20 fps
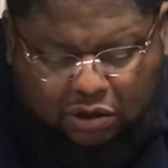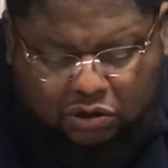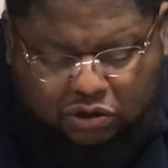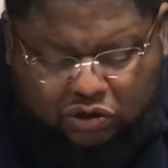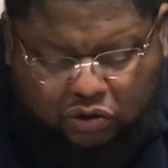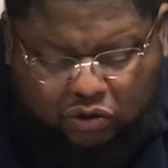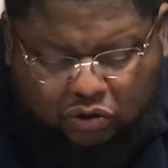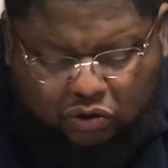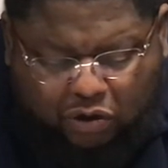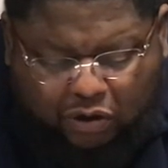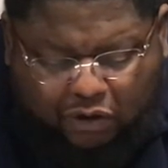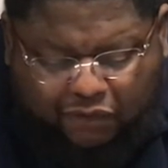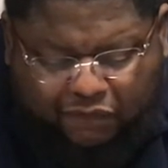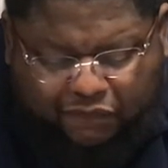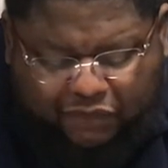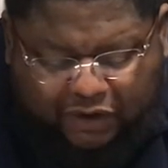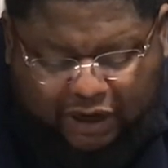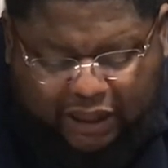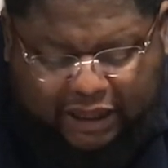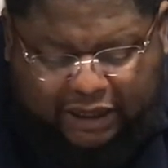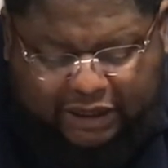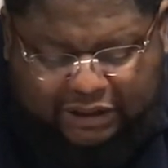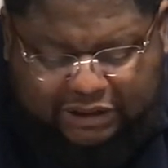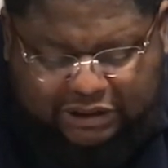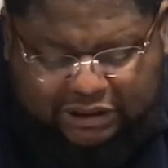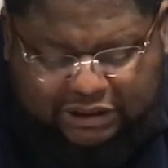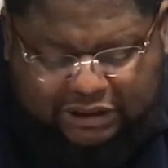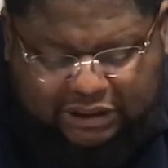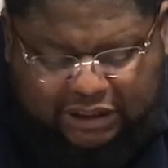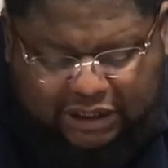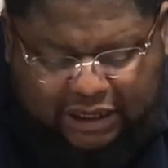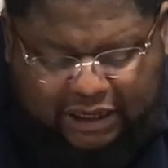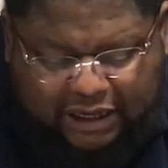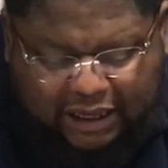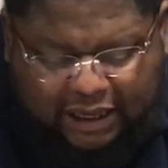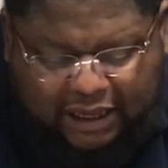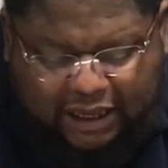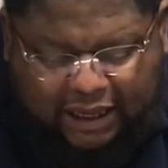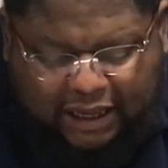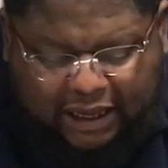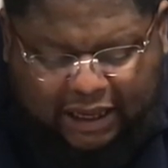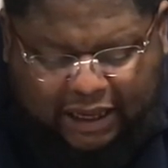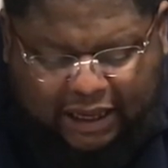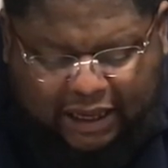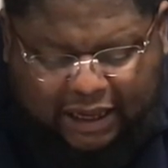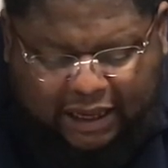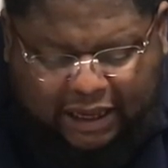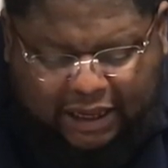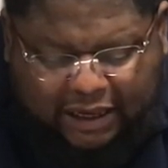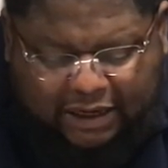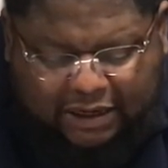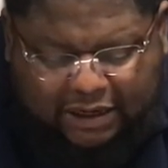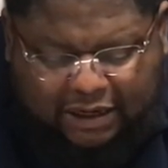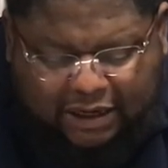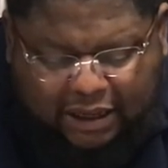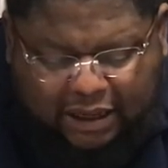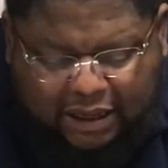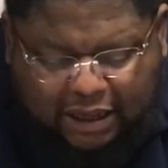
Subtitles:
to your flesh, and